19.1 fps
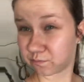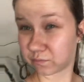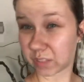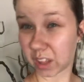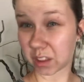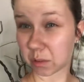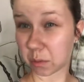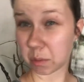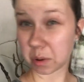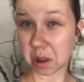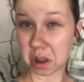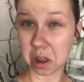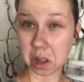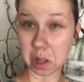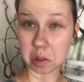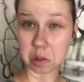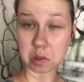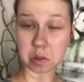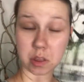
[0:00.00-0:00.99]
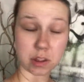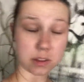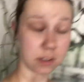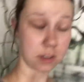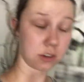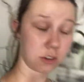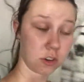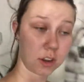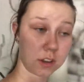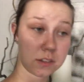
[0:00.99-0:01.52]
that's what we got. So that's
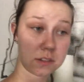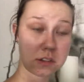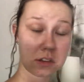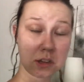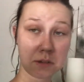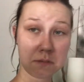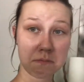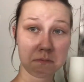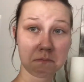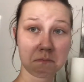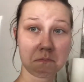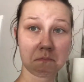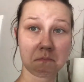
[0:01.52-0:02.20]
interesting.